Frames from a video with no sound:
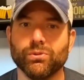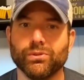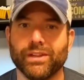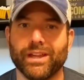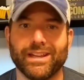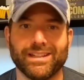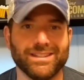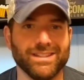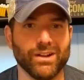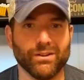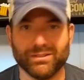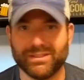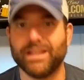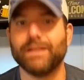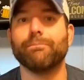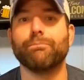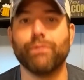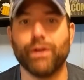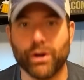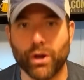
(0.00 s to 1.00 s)
and
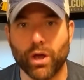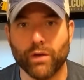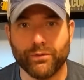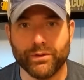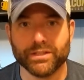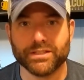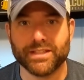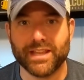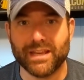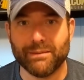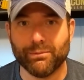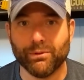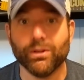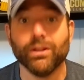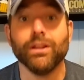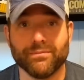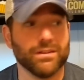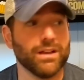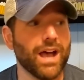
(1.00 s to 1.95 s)
take bread off his table.